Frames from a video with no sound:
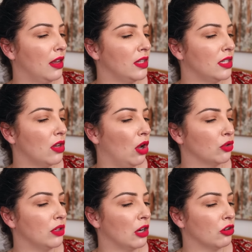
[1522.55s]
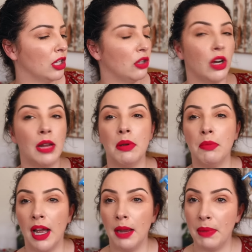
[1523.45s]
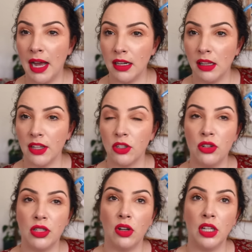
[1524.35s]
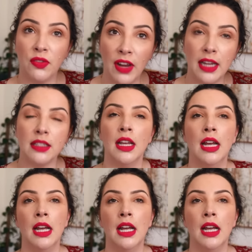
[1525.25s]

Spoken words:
This is ultra nourishing cream. My partner likes to use this on his face.